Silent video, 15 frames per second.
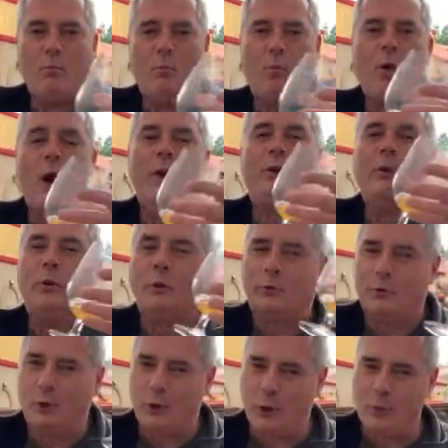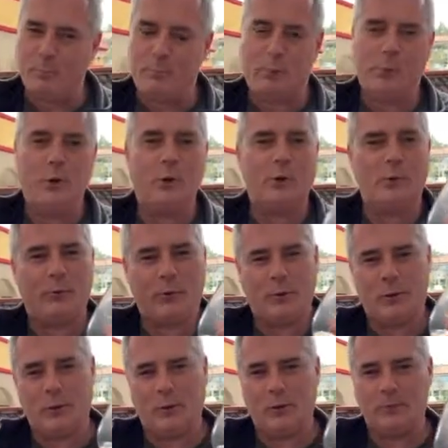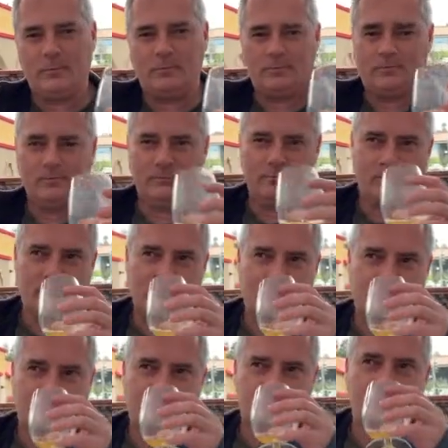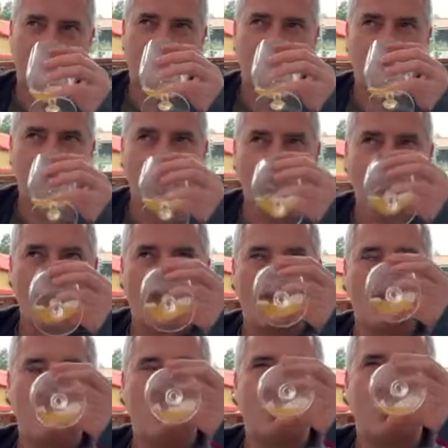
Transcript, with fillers: wonderful, beautiful. You don't take pictures.